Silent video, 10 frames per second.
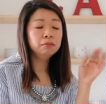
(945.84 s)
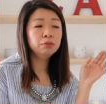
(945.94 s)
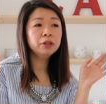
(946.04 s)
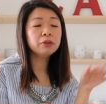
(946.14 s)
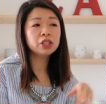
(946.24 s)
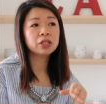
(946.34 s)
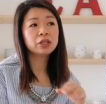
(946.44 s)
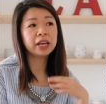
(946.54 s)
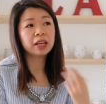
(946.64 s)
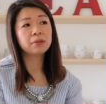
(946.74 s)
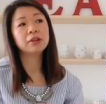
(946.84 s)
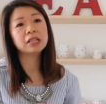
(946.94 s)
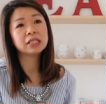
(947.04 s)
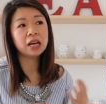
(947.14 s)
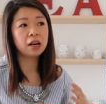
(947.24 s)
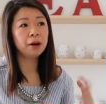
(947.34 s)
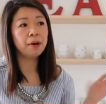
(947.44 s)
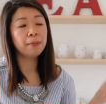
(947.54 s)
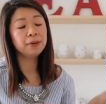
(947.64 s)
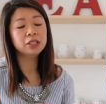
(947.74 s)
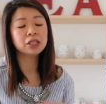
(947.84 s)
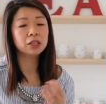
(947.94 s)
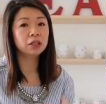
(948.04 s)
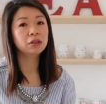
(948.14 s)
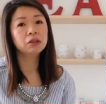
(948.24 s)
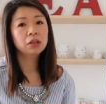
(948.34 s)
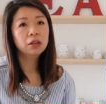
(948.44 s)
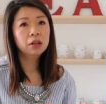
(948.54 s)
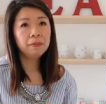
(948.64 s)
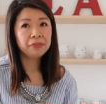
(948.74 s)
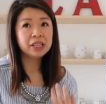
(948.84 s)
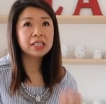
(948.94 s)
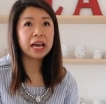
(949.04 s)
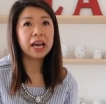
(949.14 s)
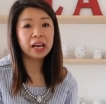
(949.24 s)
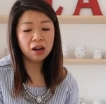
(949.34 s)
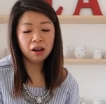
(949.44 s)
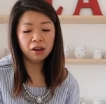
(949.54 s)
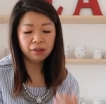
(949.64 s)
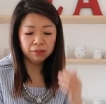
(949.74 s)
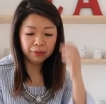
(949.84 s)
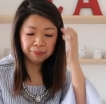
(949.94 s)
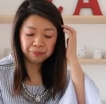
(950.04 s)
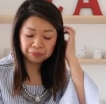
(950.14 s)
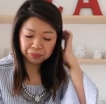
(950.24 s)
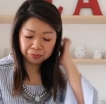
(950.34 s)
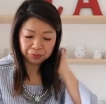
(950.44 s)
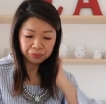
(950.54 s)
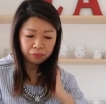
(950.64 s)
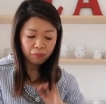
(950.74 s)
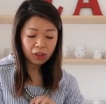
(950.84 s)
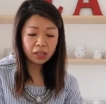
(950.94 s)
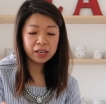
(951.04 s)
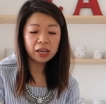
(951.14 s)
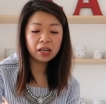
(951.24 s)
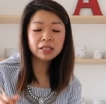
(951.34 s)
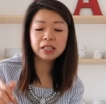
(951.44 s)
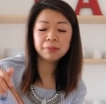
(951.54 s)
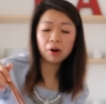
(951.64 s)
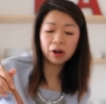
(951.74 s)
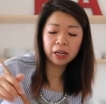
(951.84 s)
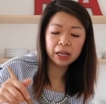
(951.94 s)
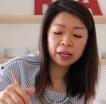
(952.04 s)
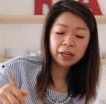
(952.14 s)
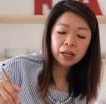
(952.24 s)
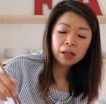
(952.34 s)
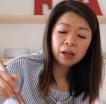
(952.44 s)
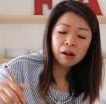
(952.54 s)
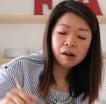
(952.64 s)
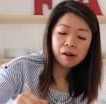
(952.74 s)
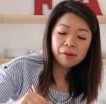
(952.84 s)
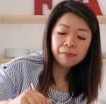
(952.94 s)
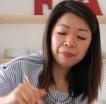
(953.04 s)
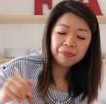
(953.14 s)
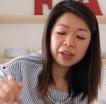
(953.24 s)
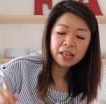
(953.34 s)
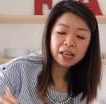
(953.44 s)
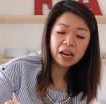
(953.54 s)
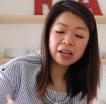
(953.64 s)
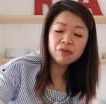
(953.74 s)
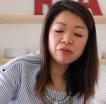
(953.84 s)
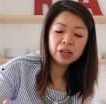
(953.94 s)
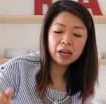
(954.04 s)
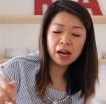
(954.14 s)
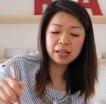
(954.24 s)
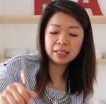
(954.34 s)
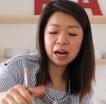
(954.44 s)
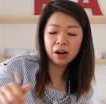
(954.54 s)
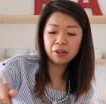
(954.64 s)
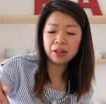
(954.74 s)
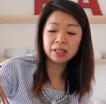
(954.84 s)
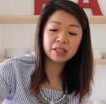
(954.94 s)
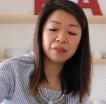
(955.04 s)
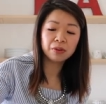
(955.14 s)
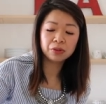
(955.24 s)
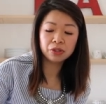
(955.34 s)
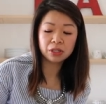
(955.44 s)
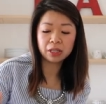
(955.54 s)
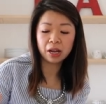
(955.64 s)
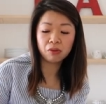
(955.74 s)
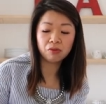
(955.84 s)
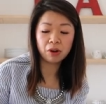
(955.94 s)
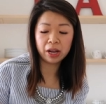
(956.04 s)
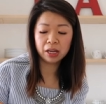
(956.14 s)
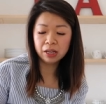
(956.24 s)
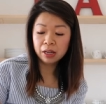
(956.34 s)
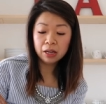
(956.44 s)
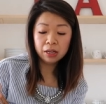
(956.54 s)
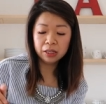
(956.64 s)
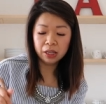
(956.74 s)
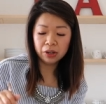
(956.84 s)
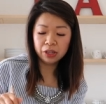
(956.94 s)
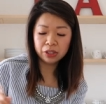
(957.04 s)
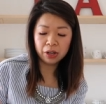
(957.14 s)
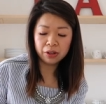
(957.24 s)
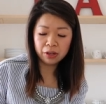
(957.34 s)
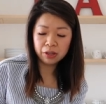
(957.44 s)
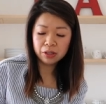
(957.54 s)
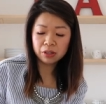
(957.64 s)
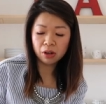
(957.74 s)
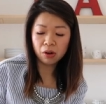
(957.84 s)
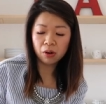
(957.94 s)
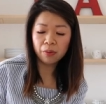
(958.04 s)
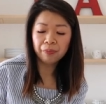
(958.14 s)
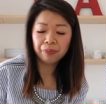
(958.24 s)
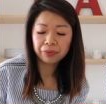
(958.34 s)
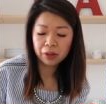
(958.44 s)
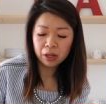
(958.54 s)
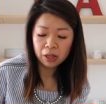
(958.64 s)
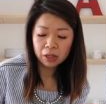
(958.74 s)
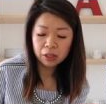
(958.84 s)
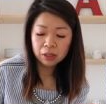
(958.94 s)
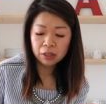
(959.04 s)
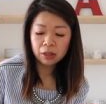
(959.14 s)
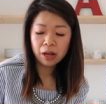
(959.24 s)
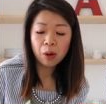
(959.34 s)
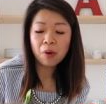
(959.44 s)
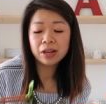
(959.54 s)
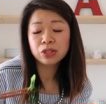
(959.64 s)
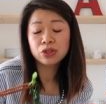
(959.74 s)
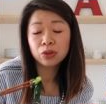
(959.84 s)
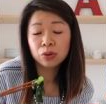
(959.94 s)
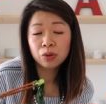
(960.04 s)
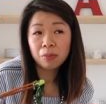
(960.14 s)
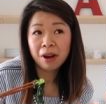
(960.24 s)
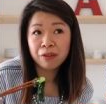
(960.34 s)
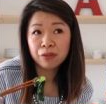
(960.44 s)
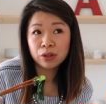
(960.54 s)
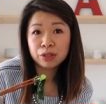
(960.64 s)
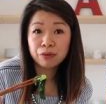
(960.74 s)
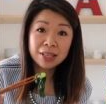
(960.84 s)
pretty much getting the place set up up until the day of the tea party. Um, and then I didn't realize how Thanksgiving was just like right near each other. So I wanted to do my first